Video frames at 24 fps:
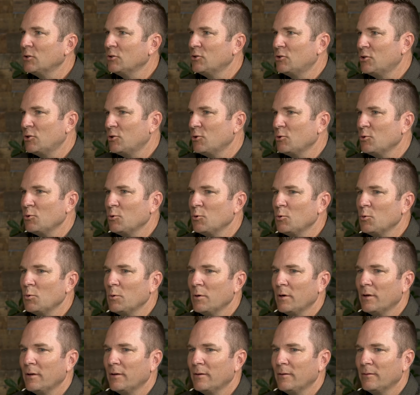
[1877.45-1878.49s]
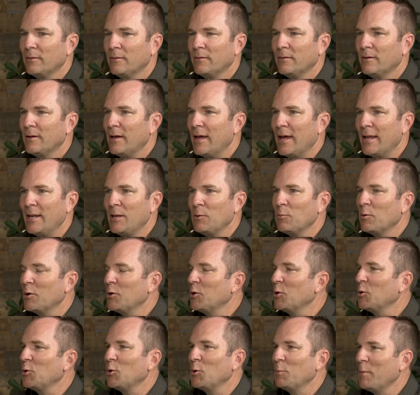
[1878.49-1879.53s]
to anyone
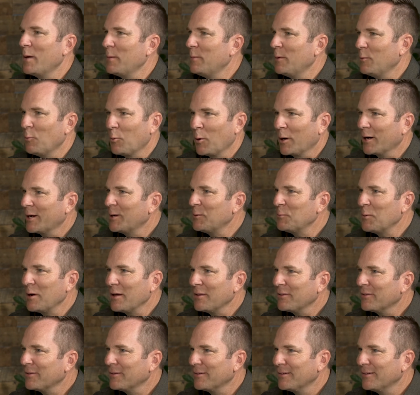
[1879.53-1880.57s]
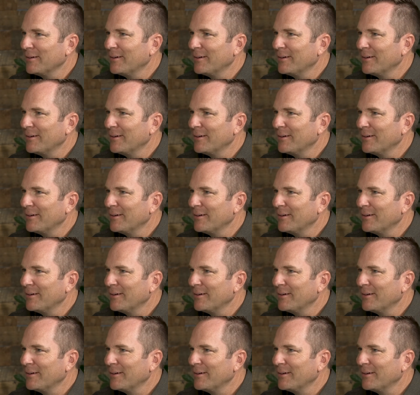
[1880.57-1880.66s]
who you may be working with,